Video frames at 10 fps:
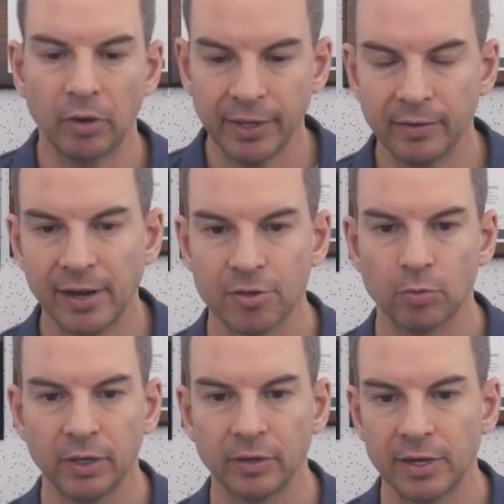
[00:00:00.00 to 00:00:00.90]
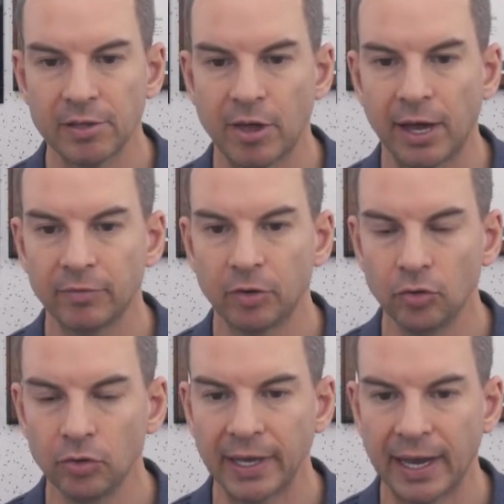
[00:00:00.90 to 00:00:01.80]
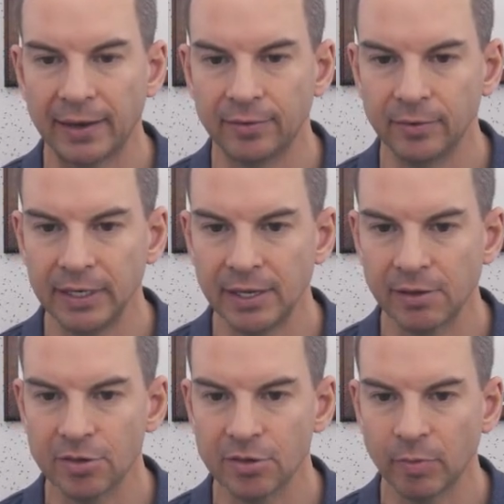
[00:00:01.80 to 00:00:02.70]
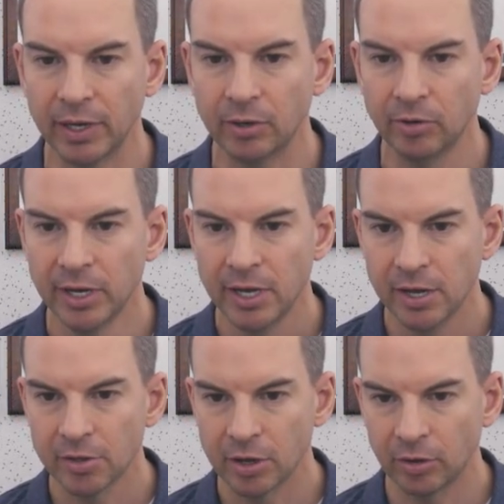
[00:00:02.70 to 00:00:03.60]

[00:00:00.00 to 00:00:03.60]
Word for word: Okay, last one, let's have a look at Linux as well. So